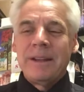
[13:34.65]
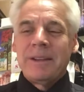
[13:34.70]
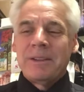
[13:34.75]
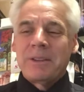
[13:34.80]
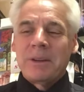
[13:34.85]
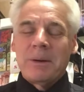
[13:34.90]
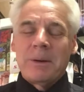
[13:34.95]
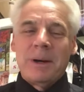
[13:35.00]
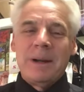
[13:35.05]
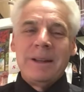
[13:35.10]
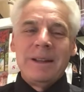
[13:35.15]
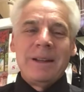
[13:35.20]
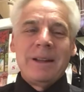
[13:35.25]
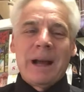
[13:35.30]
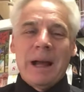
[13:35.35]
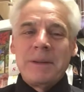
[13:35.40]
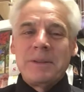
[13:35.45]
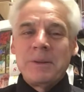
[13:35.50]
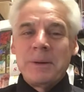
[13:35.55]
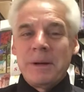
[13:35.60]
So
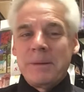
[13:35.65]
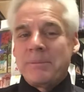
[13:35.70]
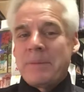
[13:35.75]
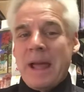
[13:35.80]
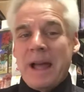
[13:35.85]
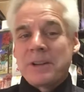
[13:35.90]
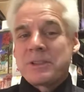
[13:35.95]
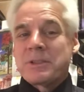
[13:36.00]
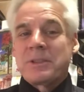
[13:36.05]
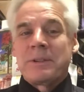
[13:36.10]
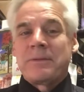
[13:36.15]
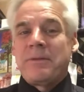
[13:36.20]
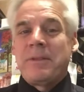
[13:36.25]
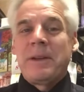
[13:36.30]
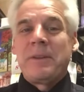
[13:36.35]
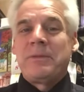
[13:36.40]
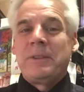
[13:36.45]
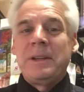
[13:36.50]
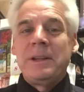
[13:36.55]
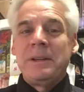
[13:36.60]
I do an extra
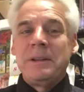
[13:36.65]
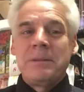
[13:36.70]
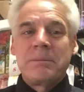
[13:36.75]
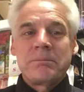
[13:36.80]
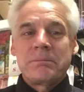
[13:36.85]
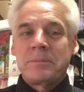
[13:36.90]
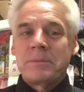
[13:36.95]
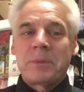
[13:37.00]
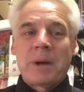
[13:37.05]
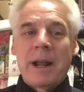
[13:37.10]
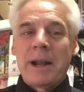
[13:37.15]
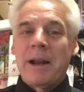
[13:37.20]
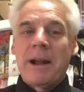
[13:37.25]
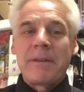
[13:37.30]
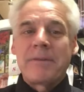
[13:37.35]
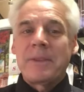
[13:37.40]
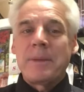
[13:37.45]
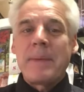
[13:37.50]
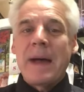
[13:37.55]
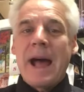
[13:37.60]
50 right
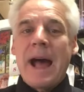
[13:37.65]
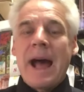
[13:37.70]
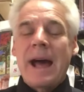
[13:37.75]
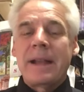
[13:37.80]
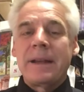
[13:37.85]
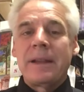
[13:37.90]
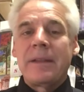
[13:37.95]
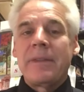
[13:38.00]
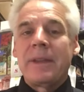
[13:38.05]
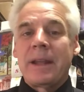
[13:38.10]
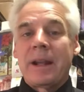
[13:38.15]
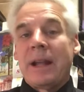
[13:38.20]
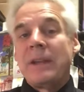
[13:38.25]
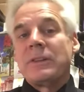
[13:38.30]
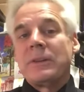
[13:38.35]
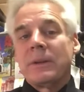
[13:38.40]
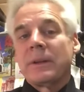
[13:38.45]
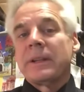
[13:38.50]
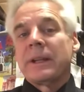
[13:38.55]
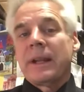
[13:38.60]
off the bat, and then I
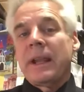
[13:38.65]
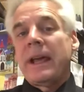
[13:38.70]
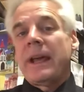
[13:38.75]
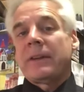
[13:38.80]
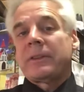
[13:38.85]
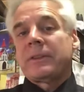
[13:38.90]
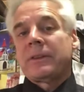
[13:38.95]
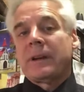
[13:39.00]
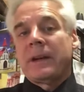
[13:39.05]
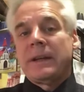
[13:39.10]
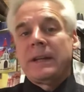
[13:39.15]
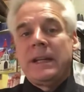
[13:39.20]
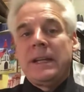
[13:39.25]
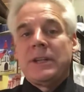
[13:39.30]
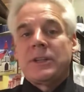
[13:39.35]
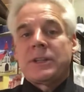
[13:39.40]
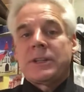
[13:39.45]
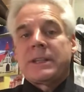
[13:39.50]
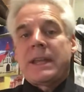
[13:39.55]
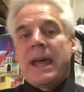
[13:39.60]
do a little extra on
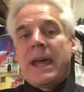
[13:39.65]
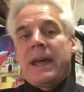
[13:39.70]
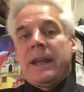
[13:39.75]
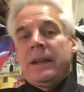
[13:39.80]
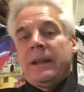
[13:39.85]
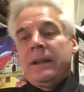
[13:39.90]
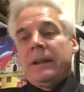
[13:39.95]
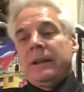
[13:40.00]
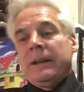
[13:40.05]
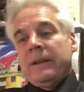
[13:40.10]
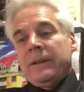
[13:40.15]
each set.